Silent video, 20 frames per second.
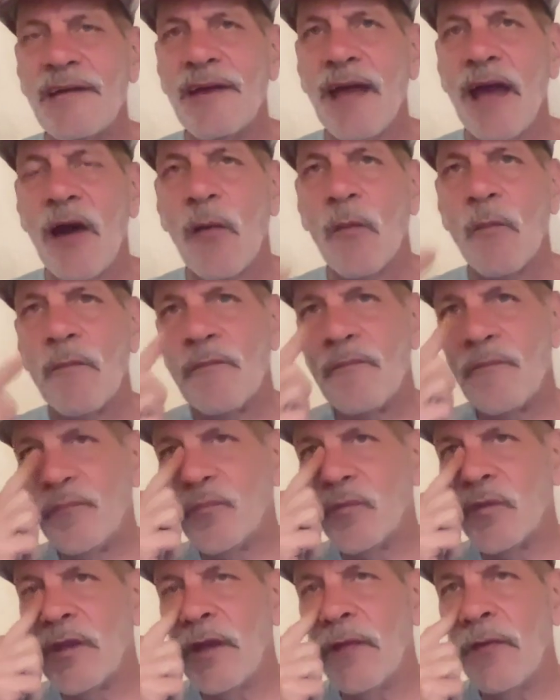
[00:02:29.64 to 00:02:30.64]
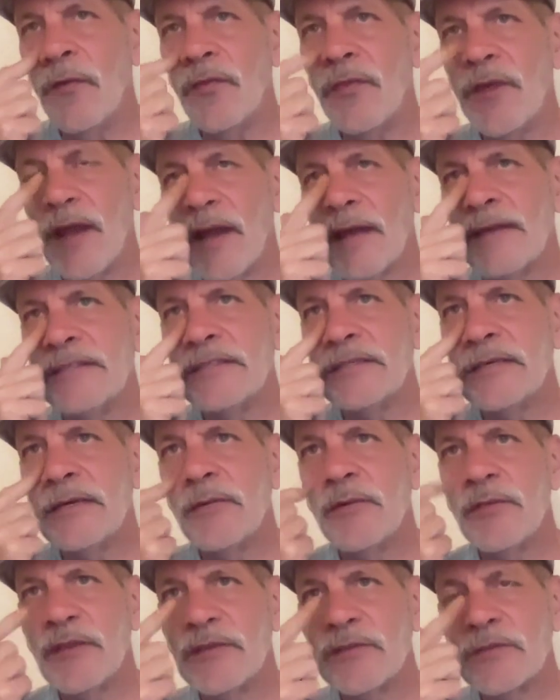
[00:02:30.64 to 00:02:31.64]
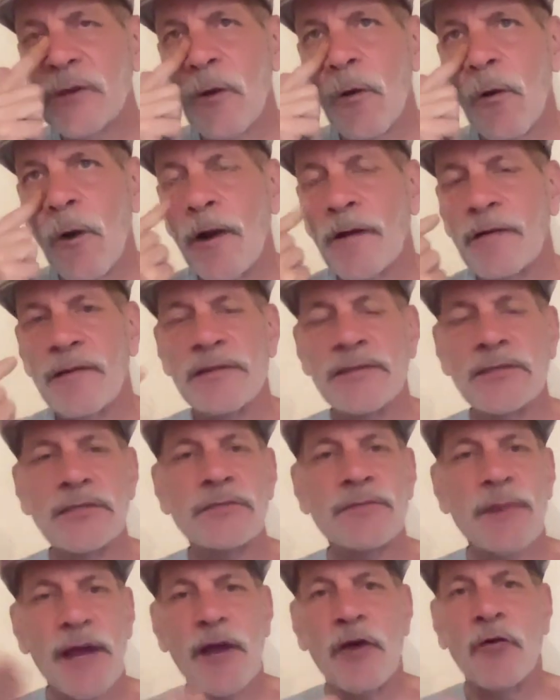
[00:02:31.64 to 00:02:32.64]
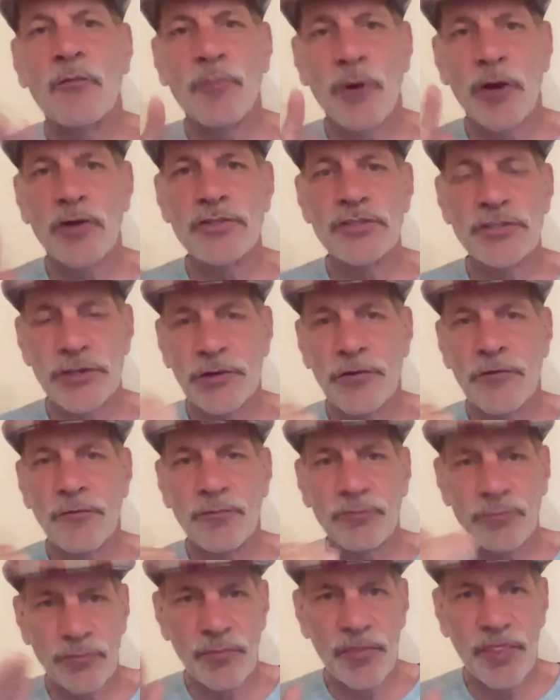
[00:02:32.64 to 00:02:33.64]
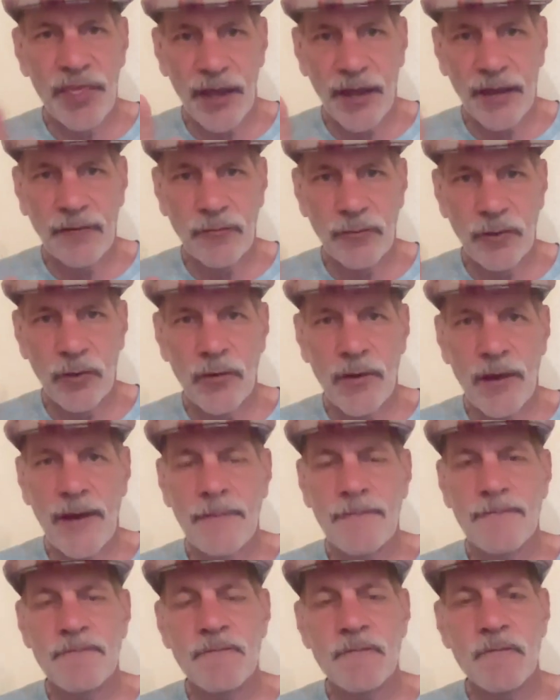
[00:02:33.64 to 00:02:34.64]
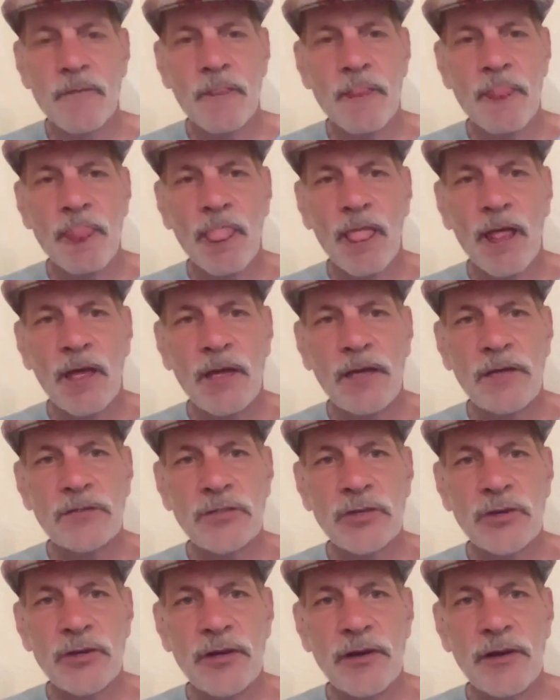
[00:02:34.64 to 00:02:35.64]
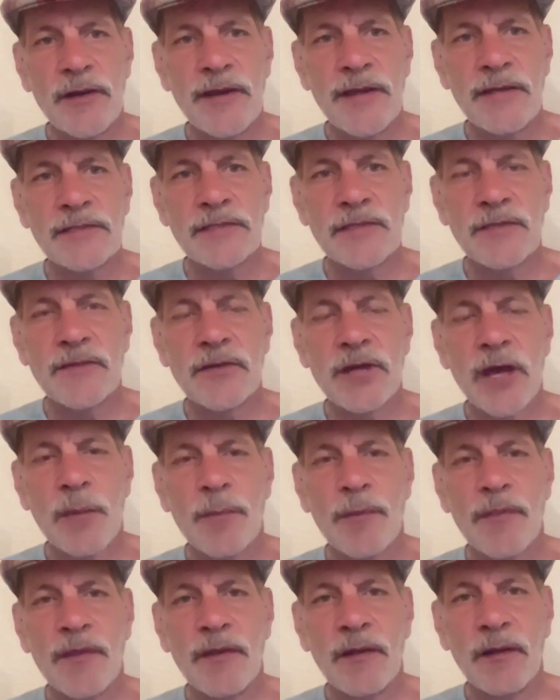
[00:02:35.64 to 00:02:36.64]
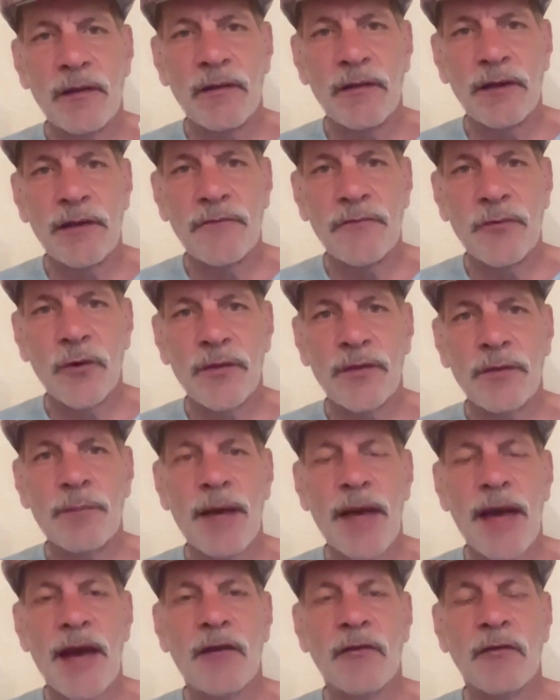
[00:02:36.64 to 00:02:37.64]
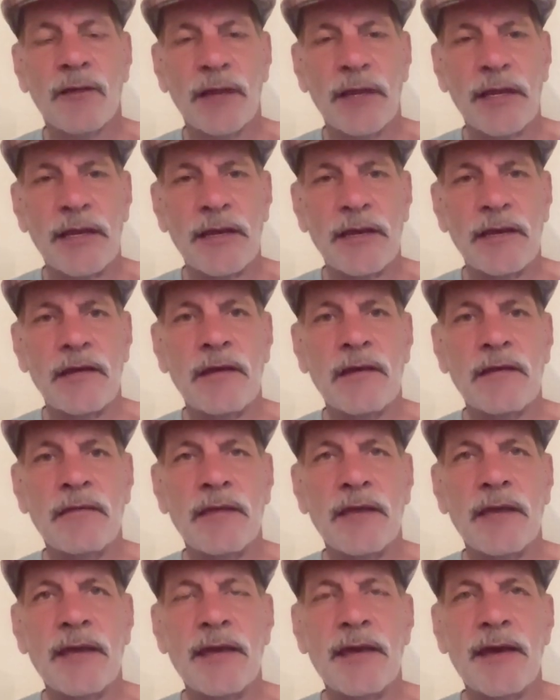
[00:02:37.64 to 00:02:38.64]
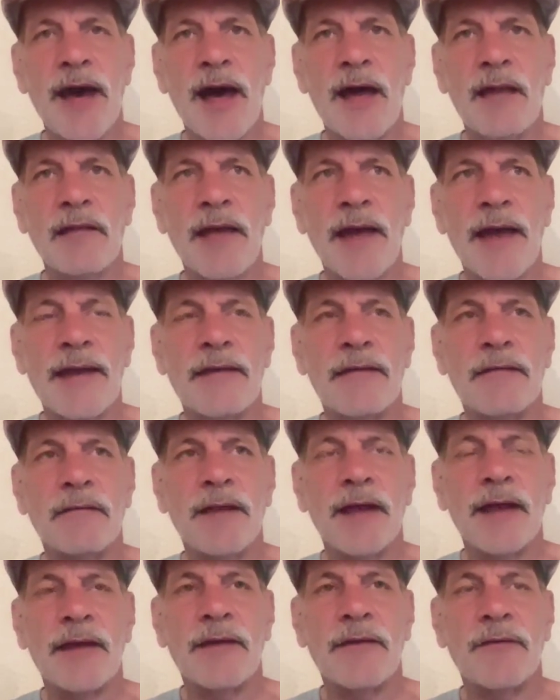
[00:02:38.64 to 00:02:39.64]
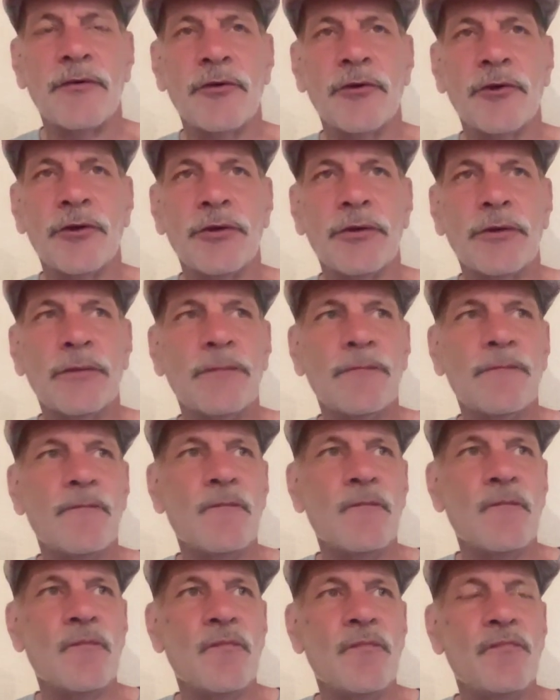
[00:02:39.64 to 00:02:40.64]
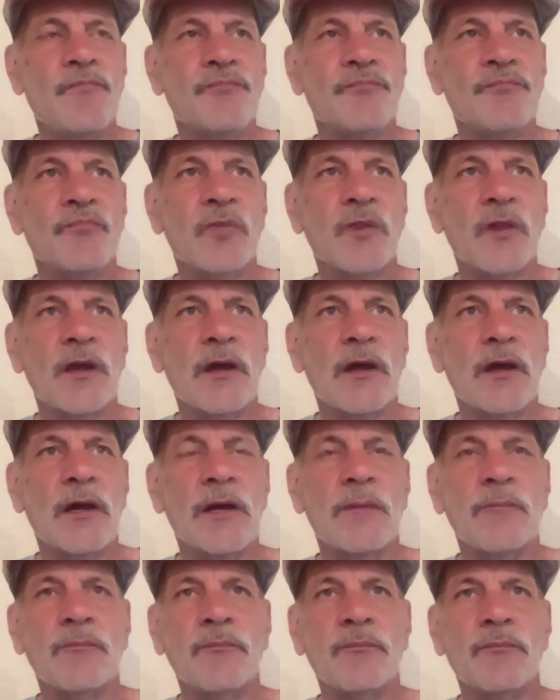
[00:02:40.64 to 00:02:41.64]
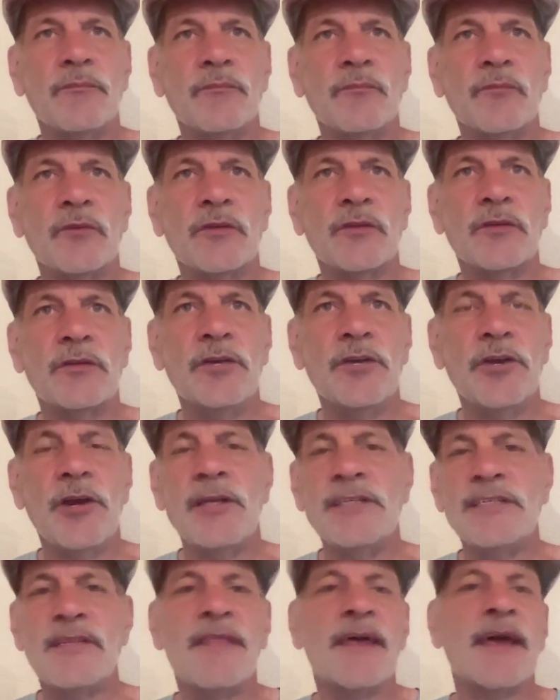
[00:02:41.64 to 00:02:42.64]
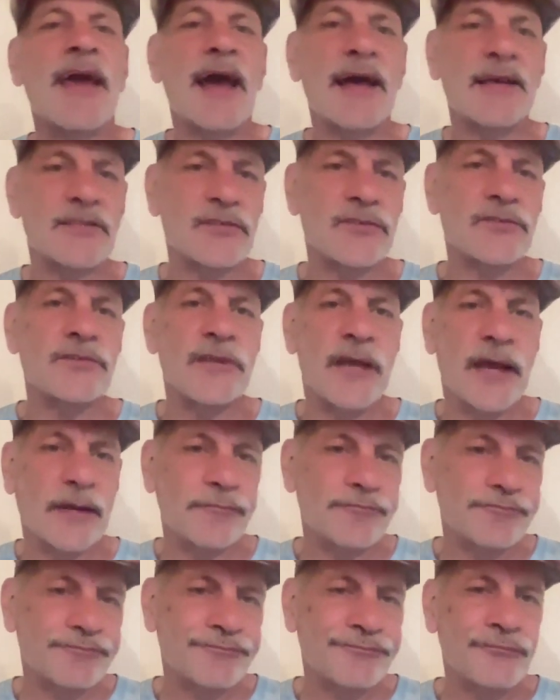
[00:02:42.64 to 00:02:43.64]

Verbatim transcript: Now, the other thing I see in this card, this is my own personal thing. Okay. So here he is on the top of the hill and he fought the battle and he he he got like like a good uh, you know, he's in the castle, say.